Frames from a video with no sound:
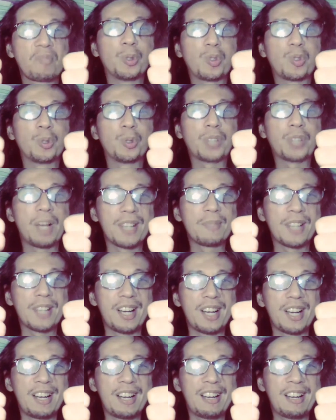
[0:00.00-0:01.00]
2 thumbs
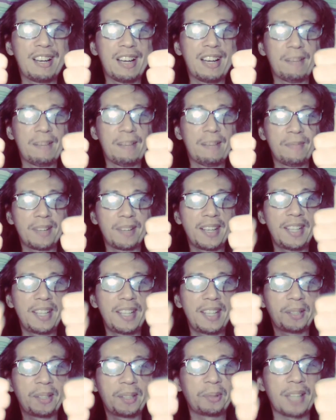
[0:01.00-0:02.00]
up.
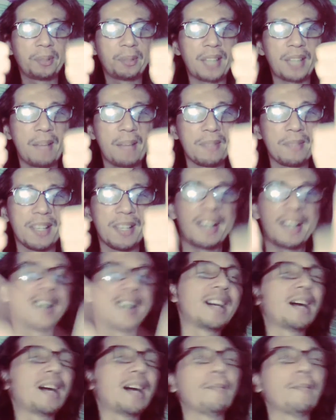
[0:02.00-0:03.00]
Okay, 2 thumbs
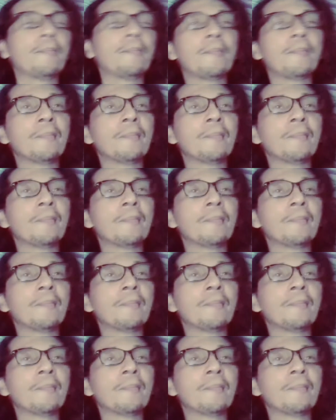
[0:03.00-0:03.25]
up.